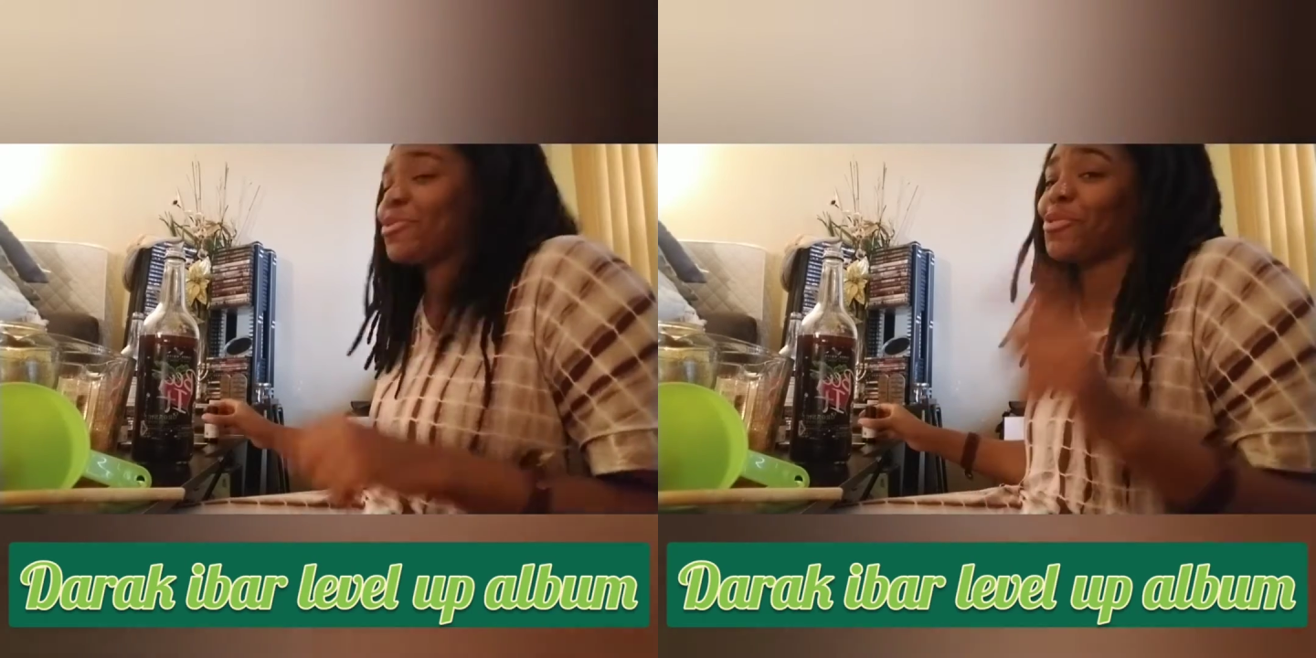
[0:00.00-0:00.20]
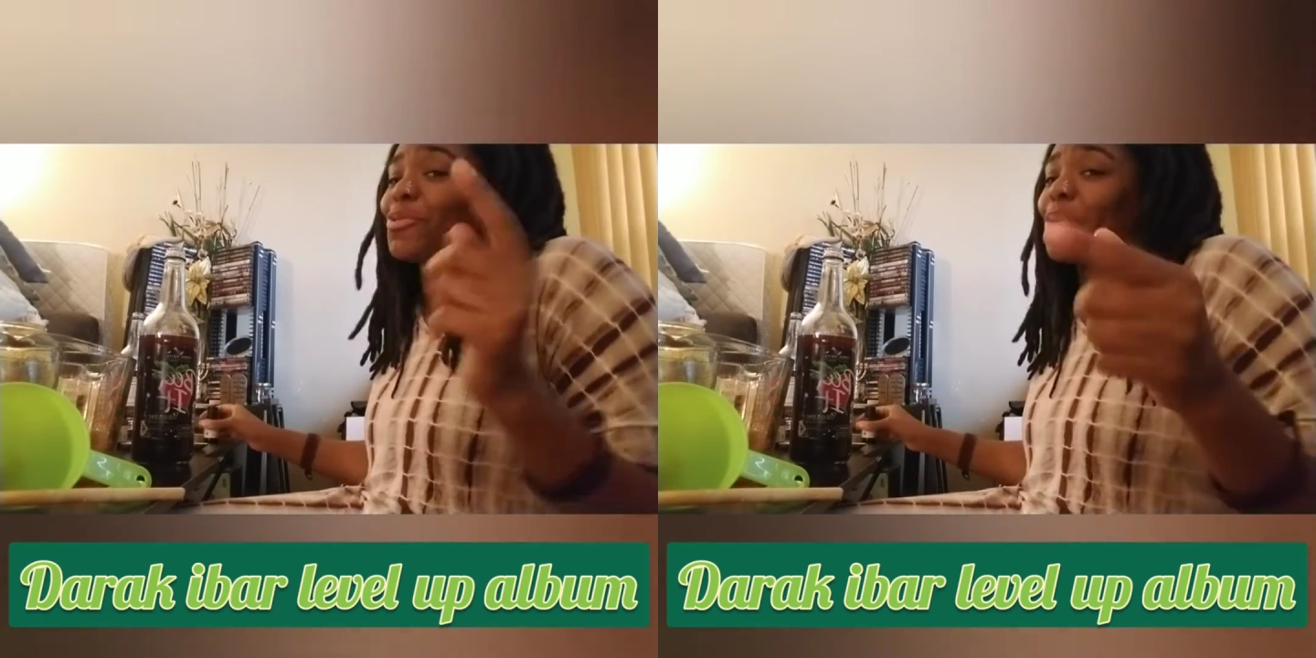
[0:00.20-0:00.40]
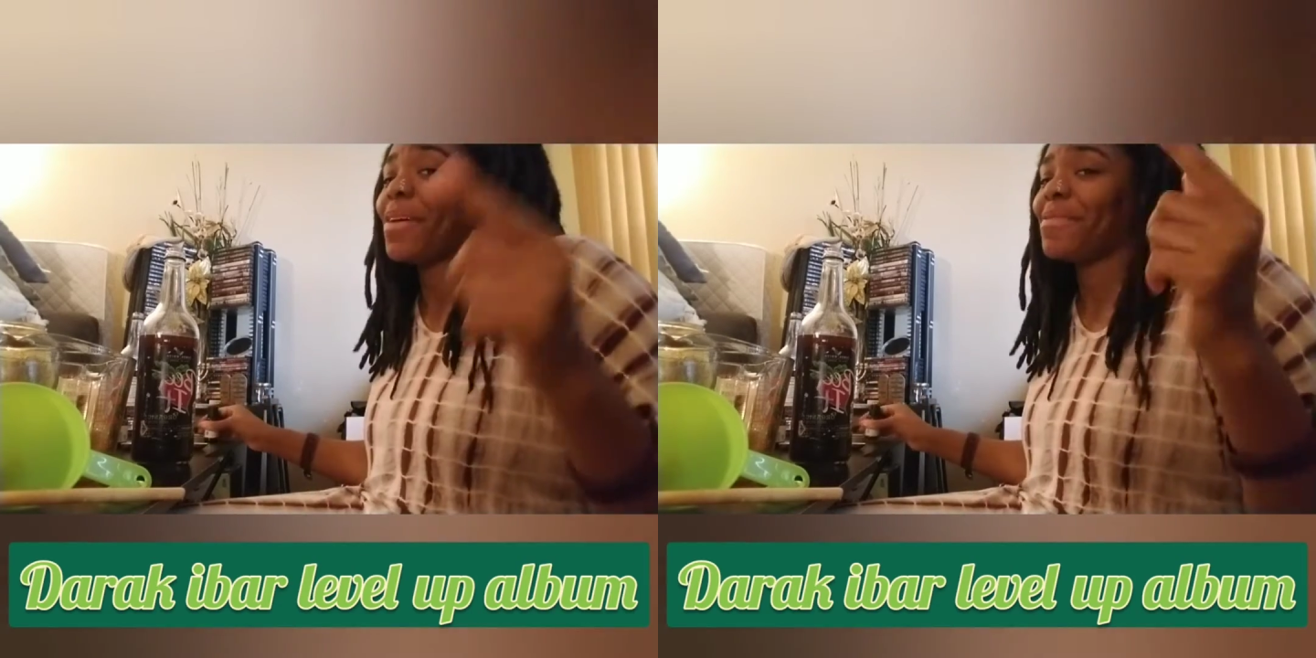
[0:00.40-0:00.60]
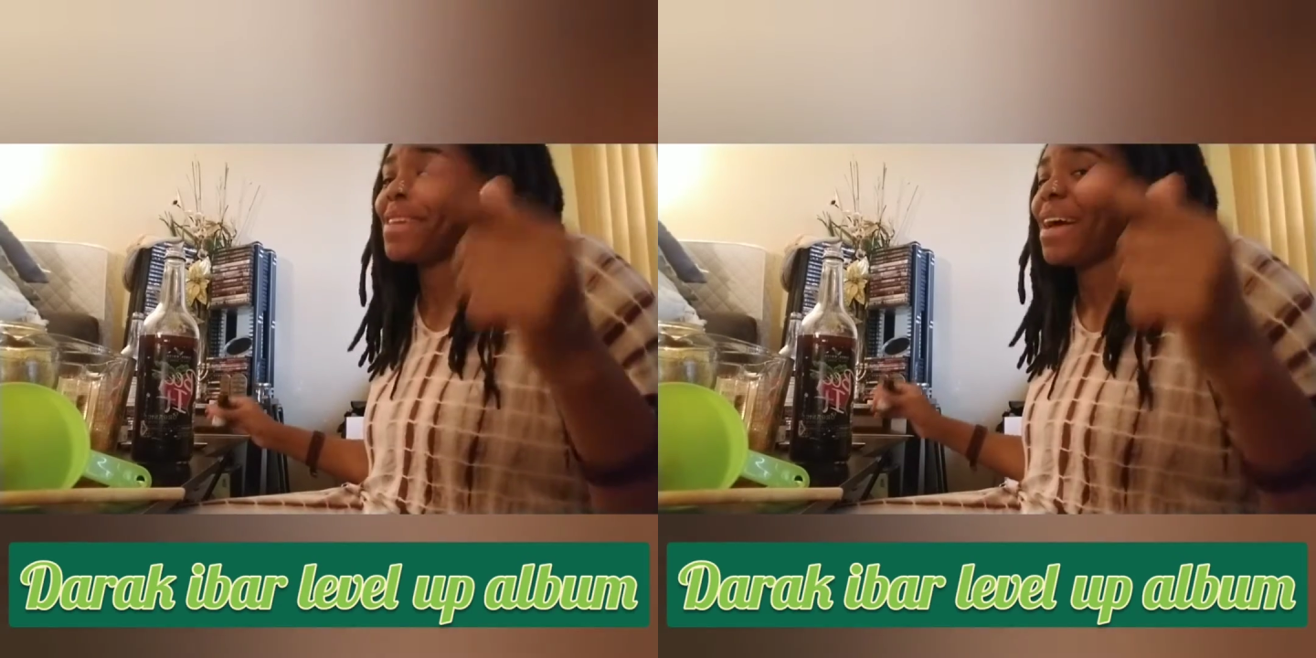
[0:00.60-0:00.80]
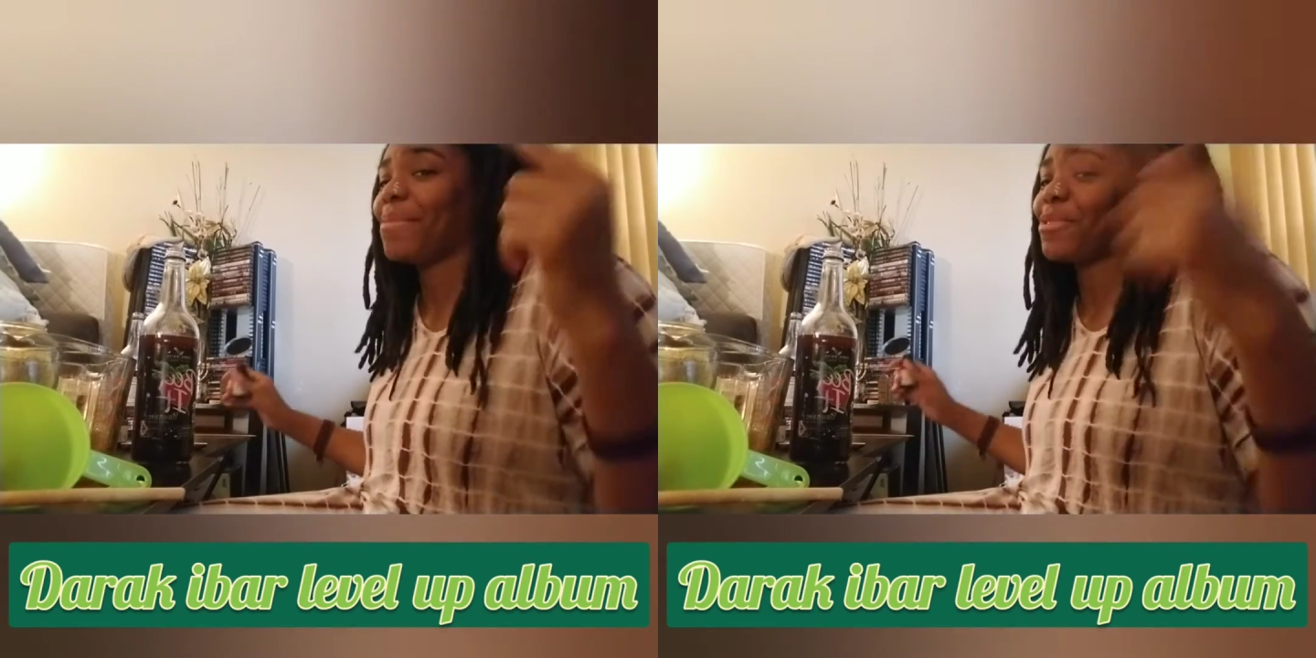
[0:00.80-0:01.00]
12
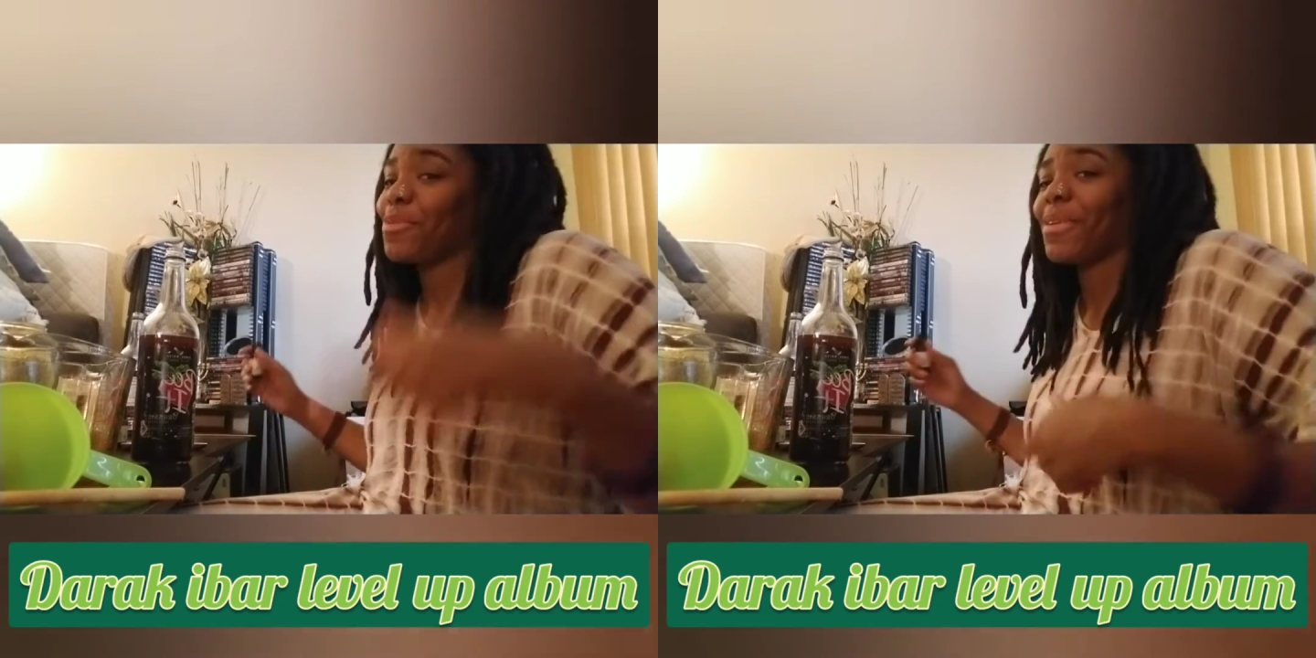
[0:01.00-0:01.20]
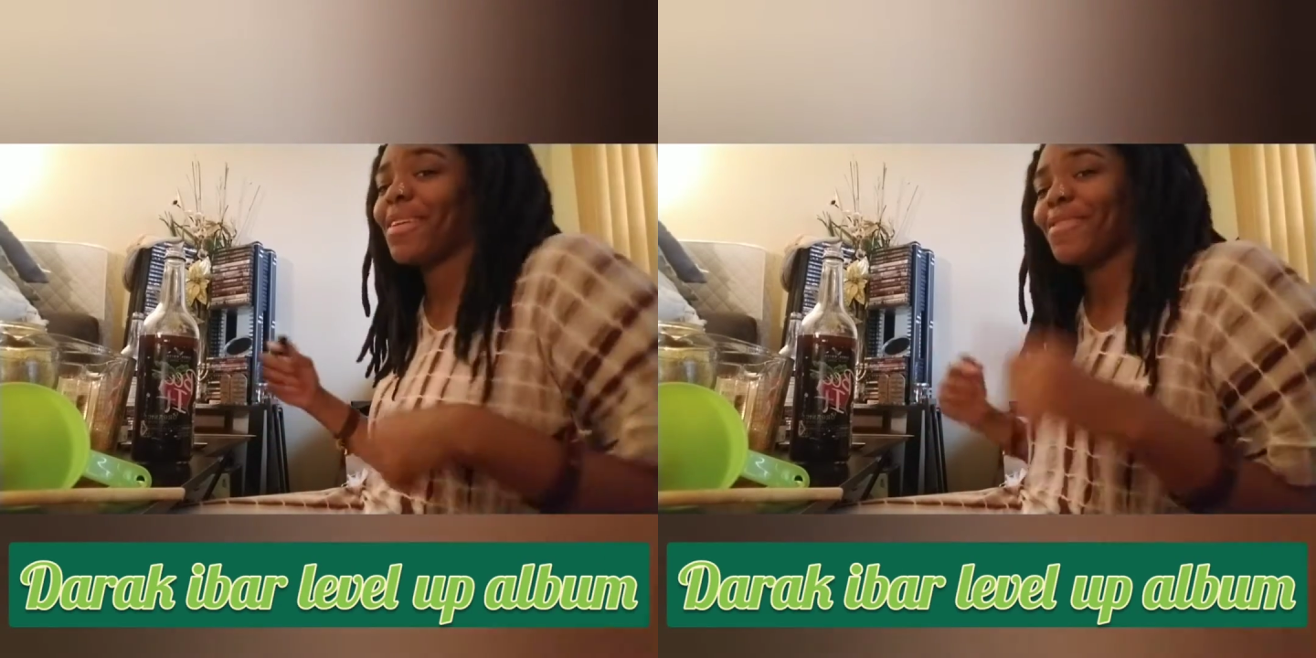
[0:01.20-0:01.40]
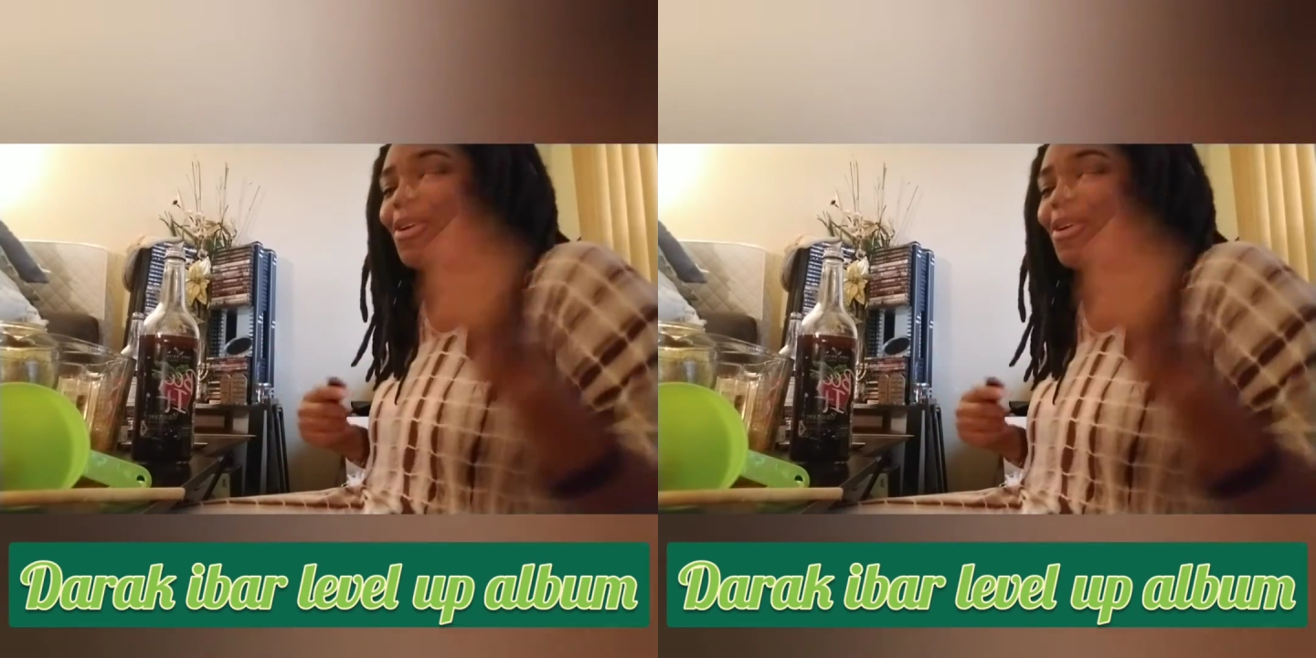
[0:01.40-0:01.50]
times 12,